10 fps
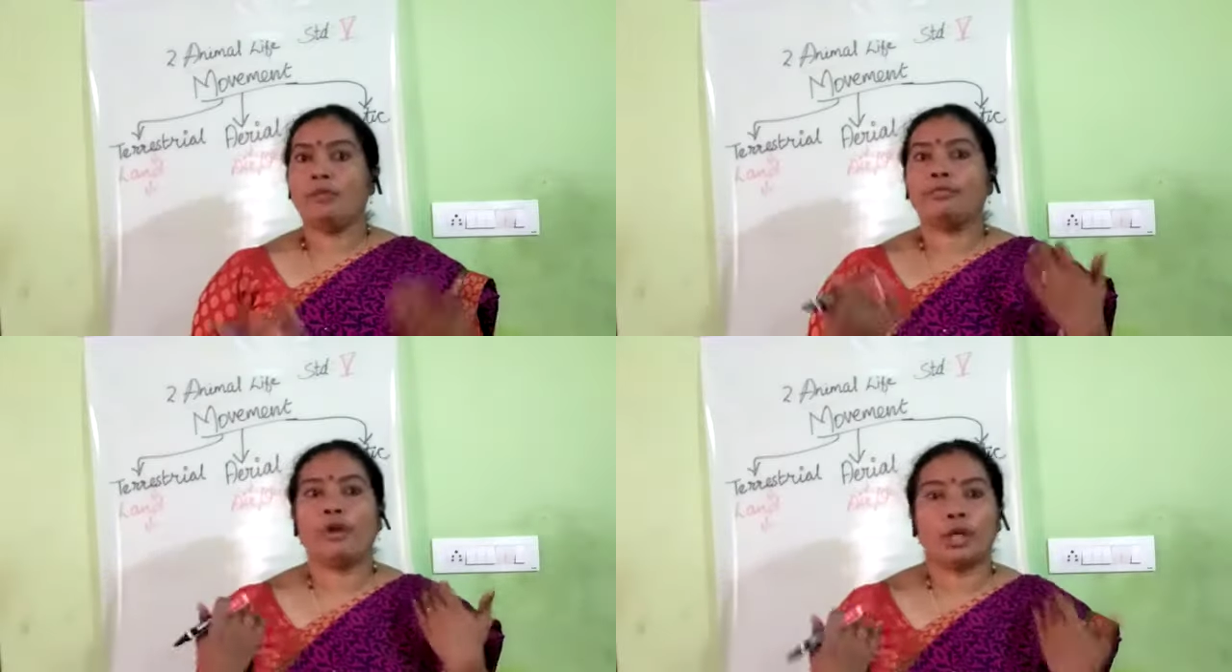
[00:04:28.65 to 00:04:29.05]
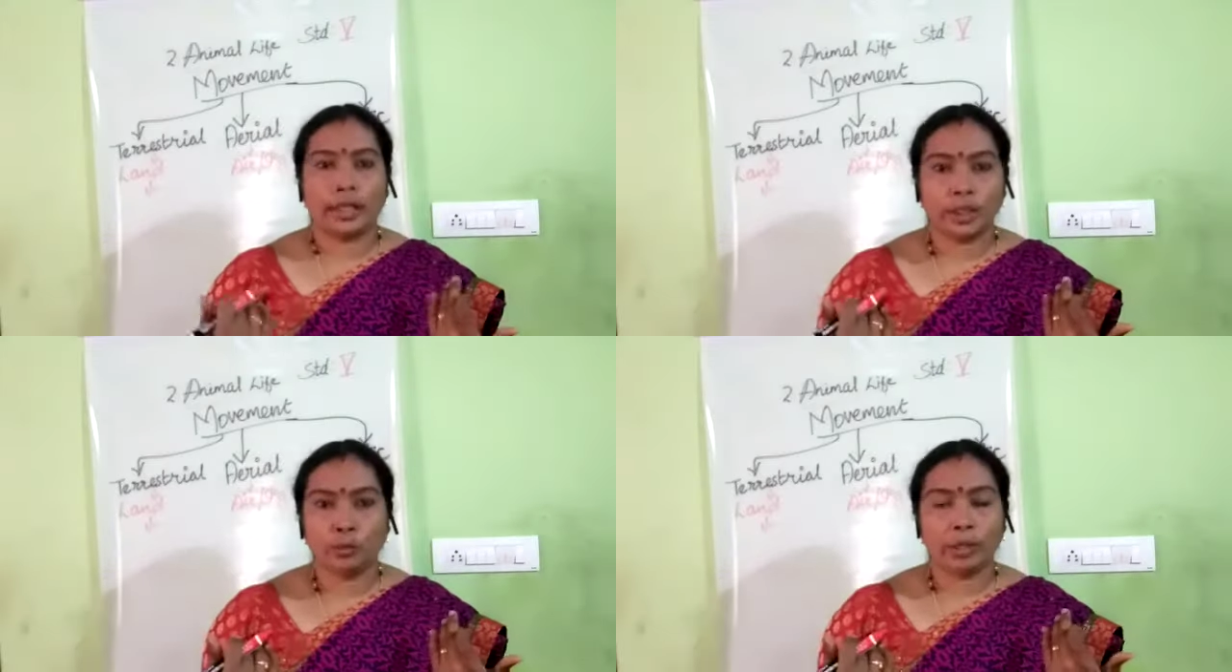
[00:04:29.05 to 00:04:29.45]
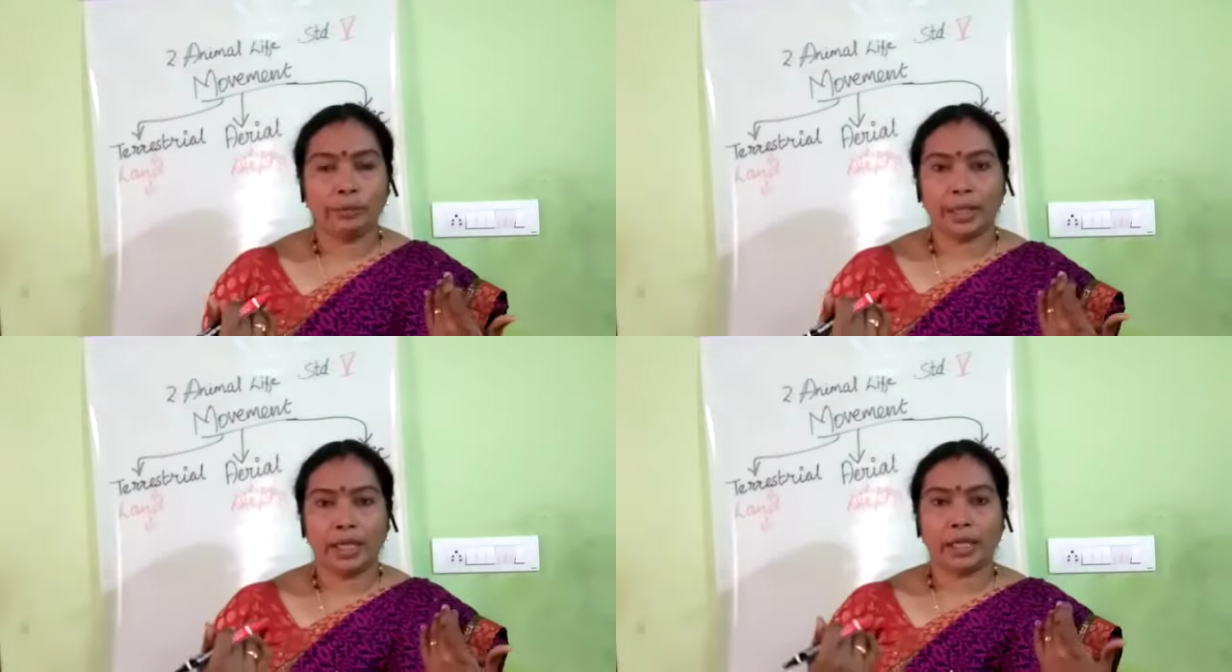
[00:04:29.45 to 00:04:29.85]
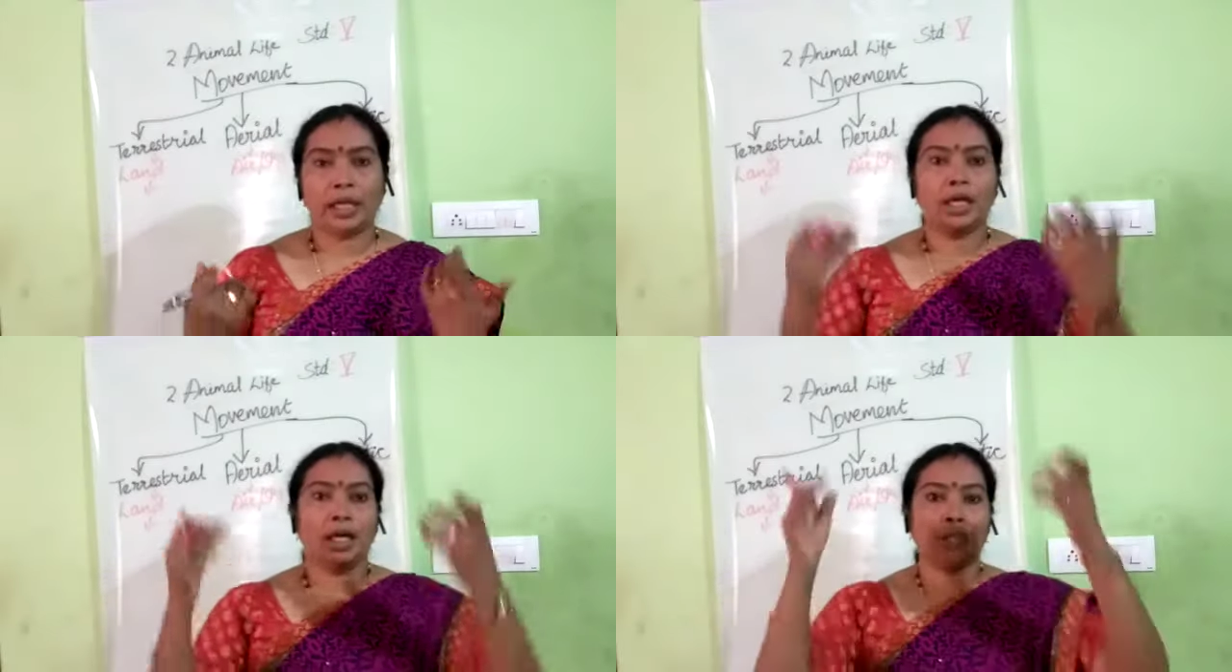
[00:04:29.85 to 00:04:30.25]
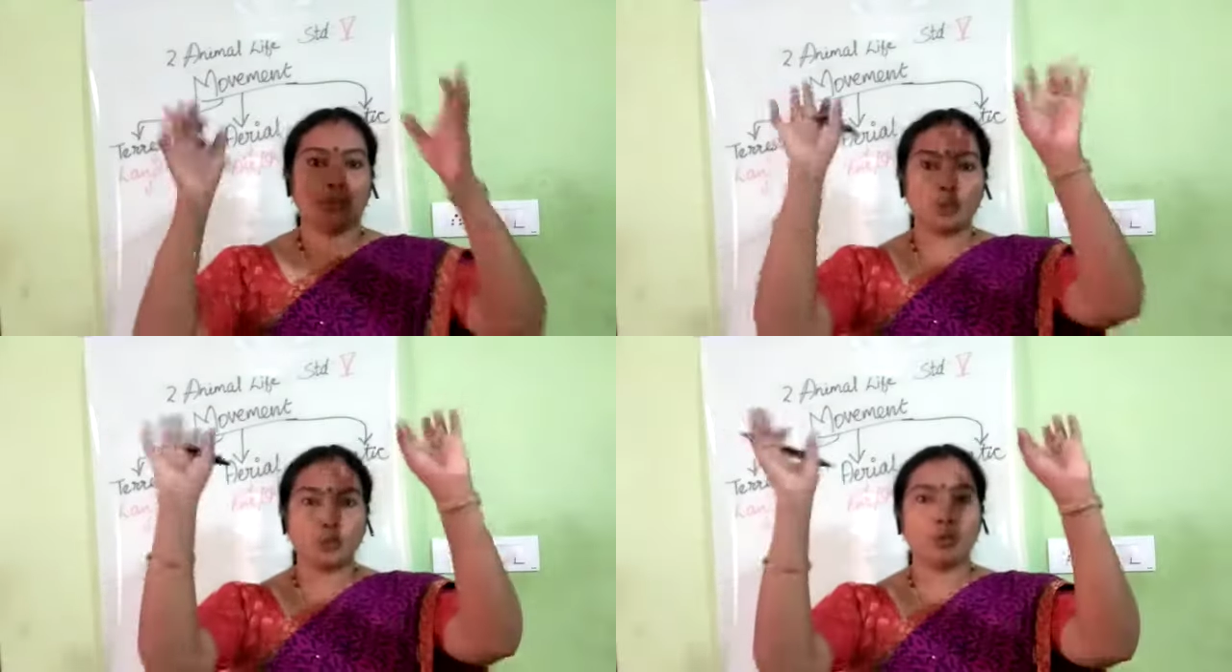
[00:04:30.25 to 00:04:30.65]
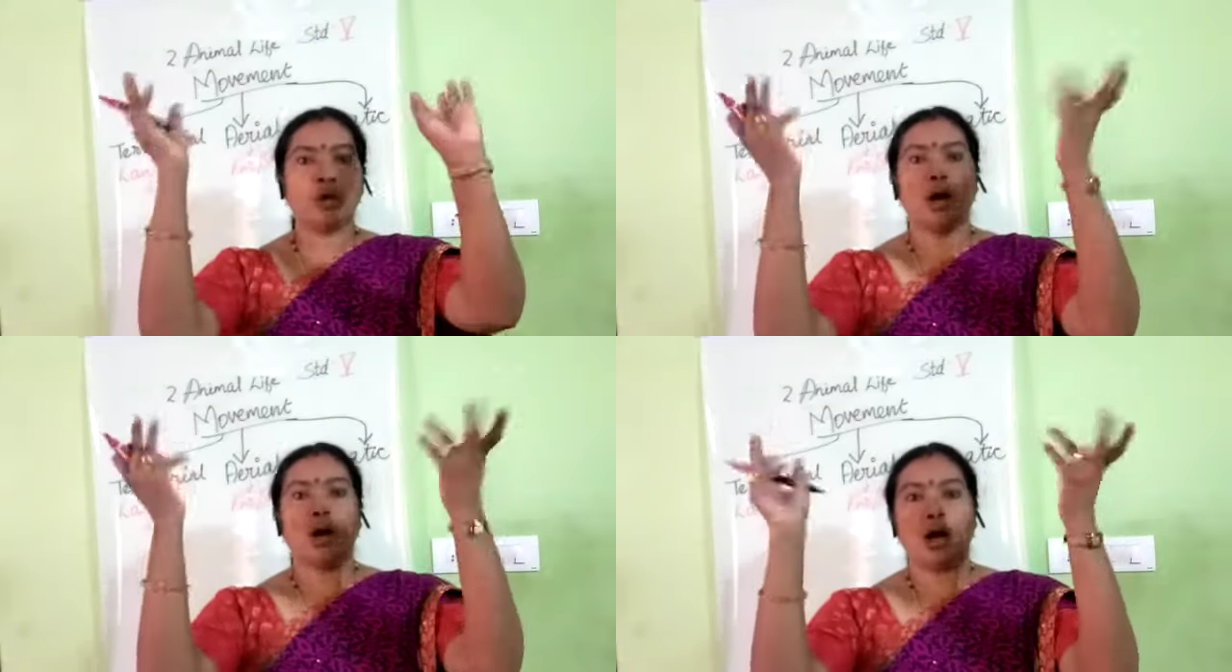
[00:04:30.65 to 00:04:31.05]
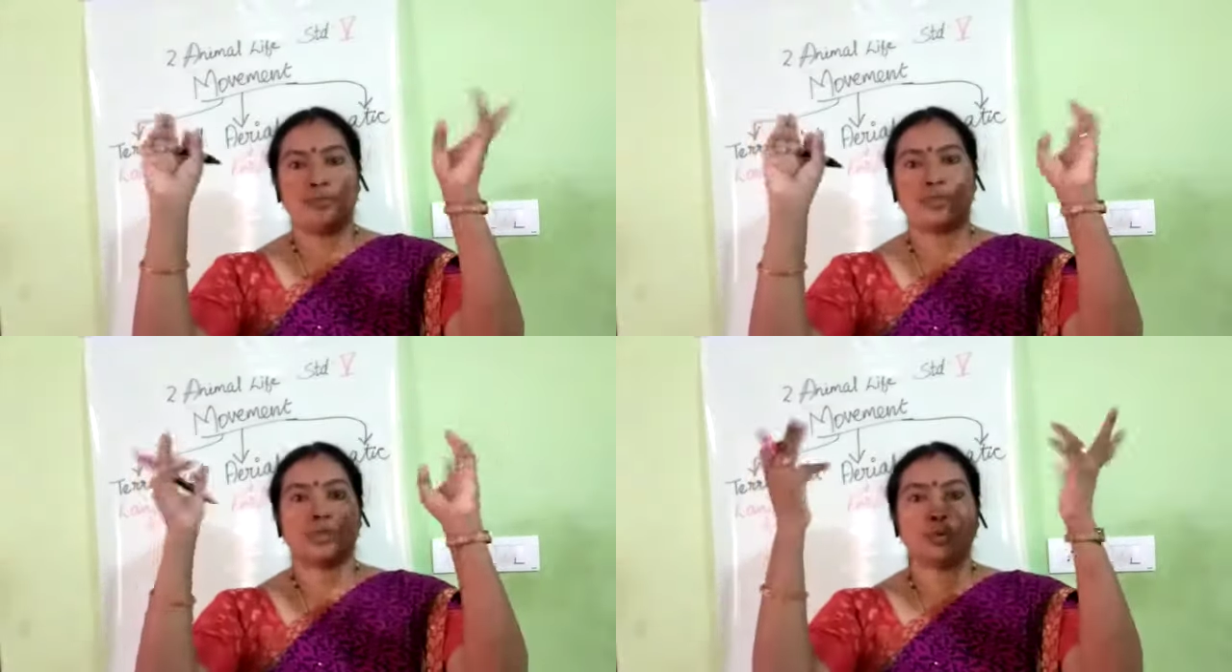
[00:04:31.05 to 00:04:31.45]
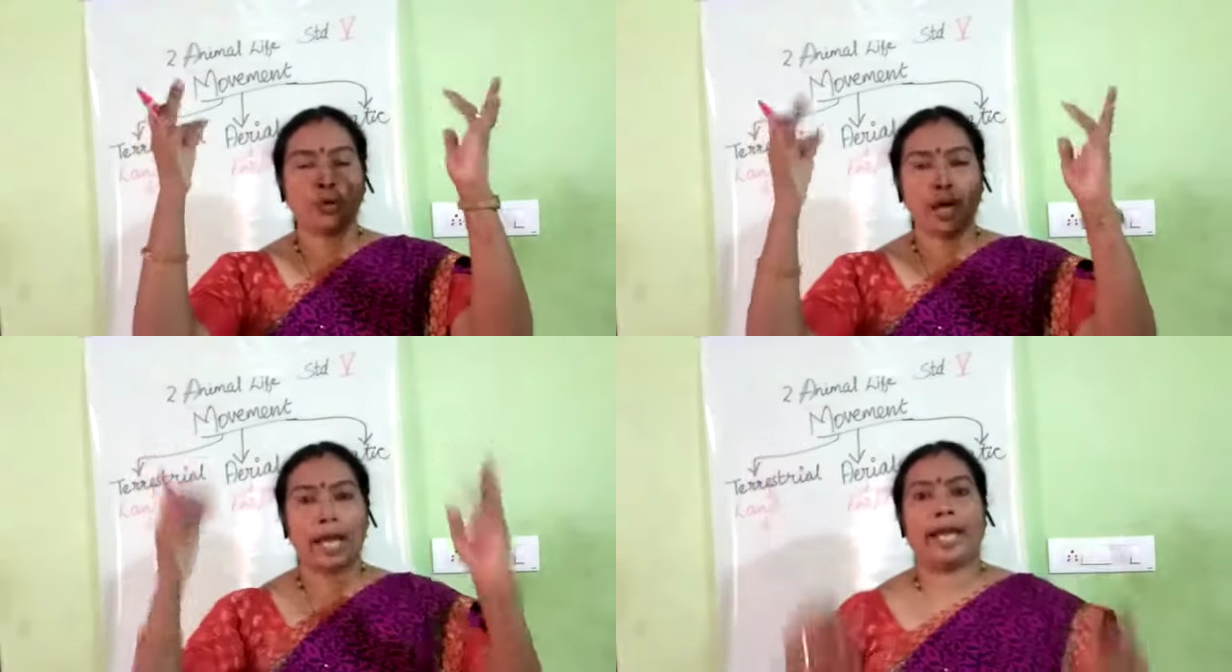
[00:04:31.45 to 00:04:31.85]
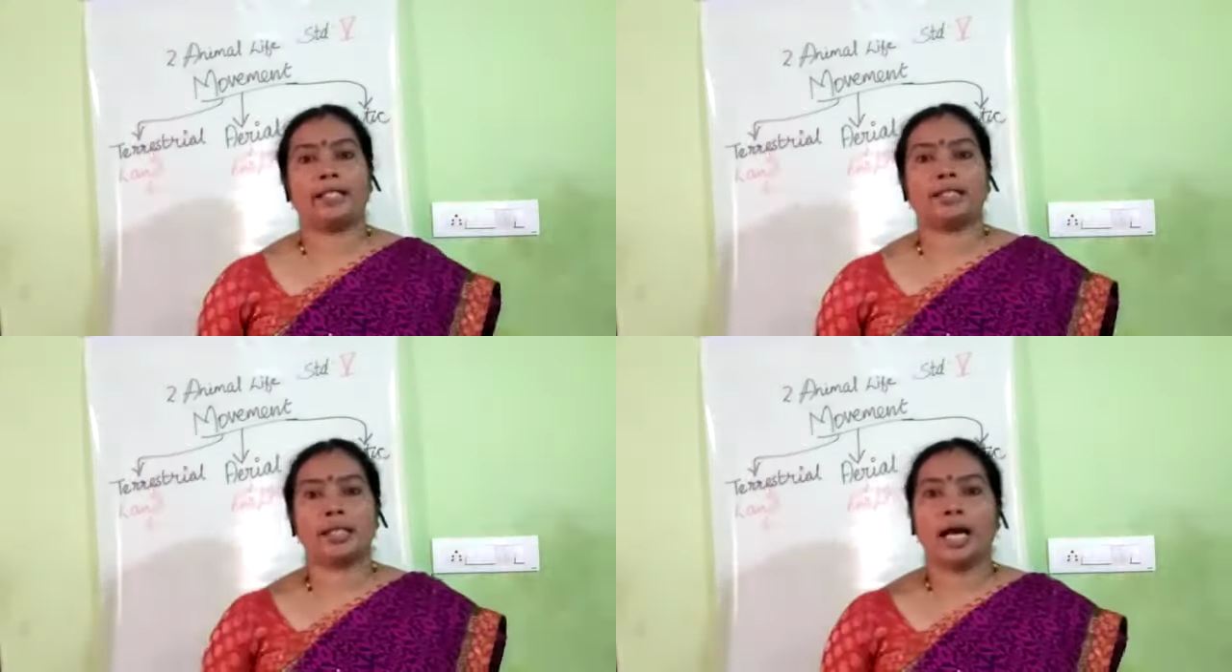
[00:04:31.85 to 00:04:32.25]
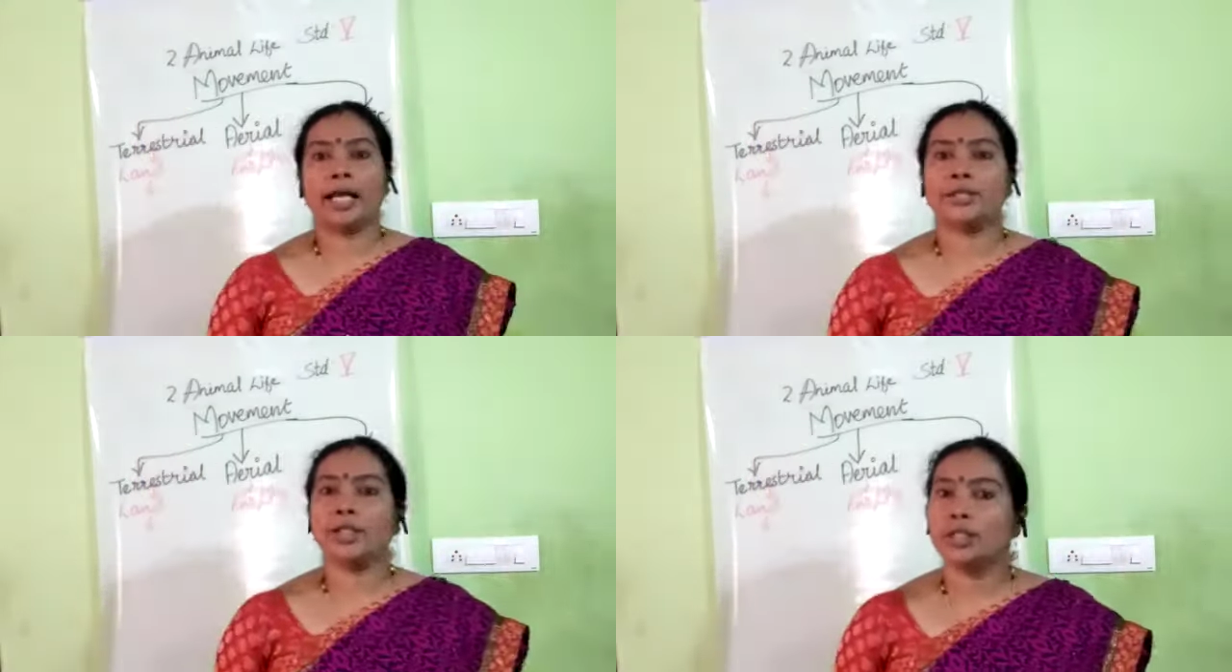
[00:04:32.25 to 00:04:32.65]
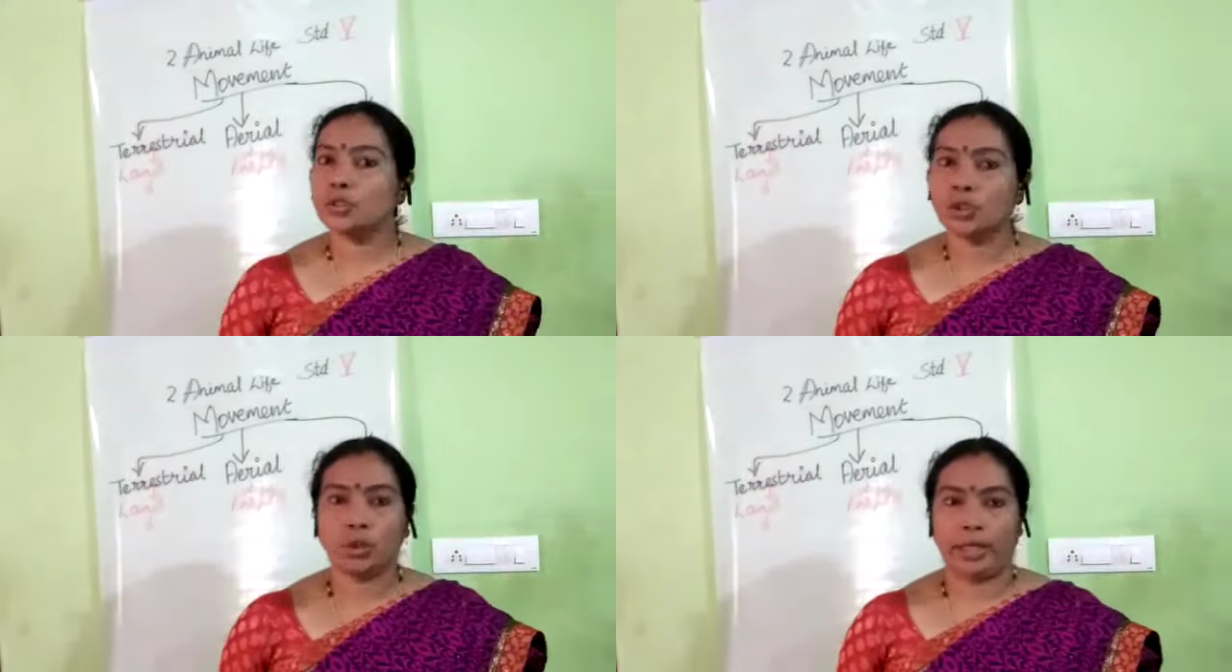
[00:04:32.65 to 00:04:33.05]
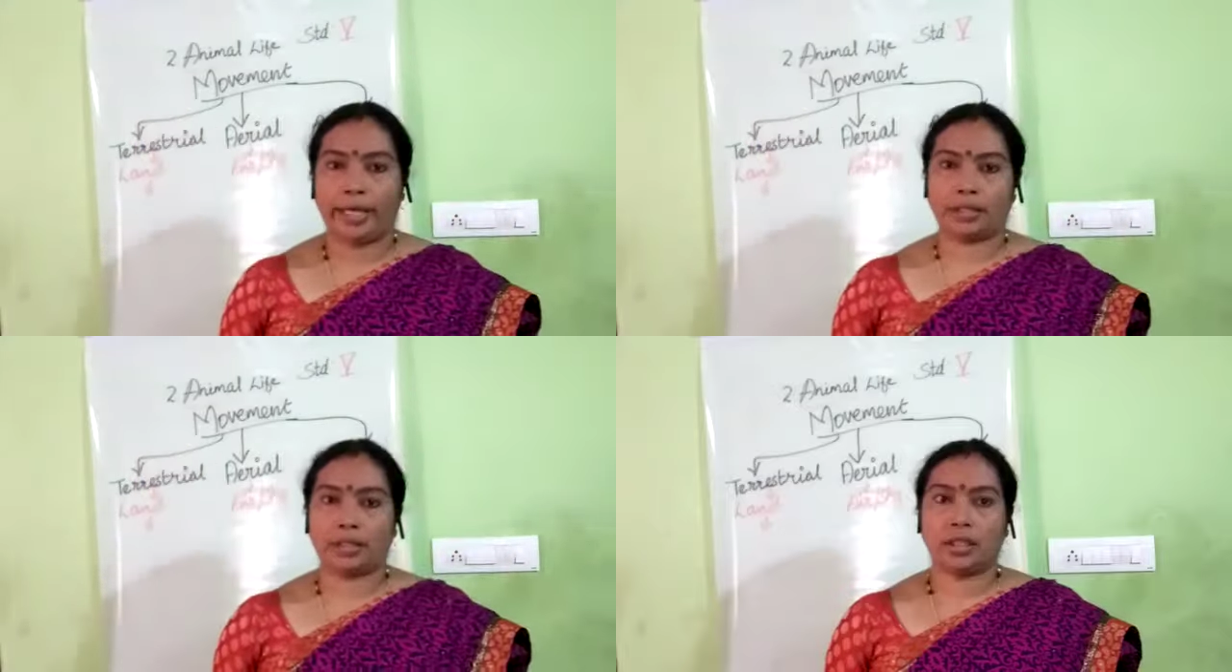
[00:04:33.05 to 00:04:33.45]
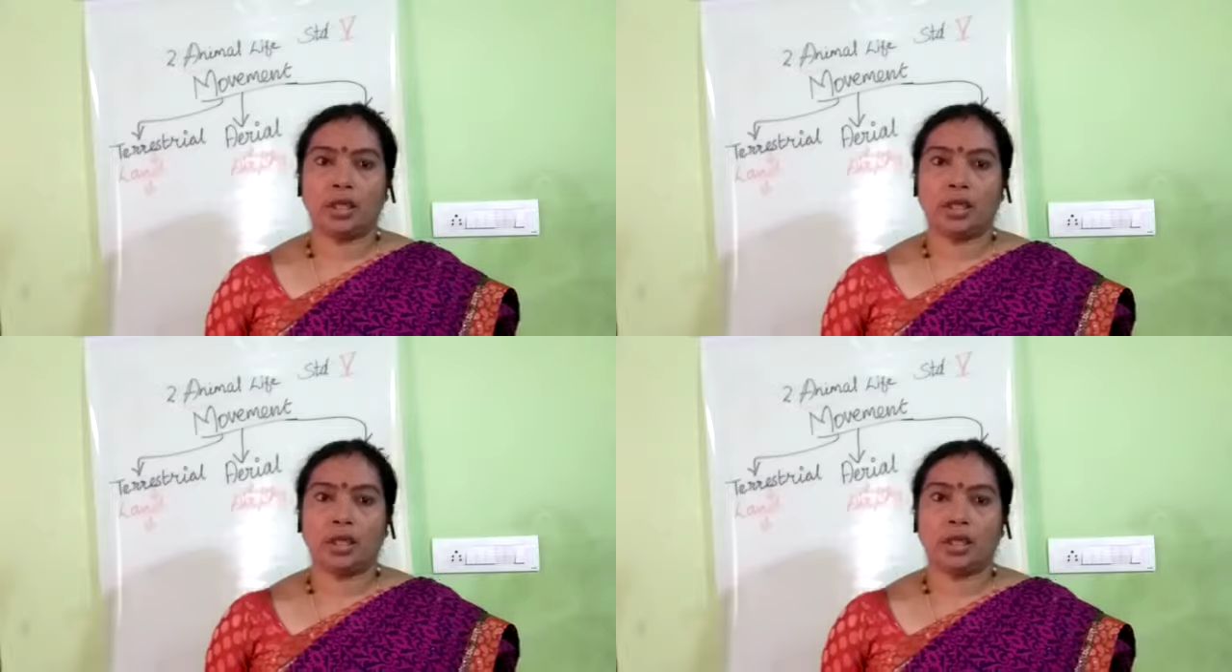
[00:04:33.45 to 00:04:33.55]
For the human being, 2 arms, 2 hands and 2 legs.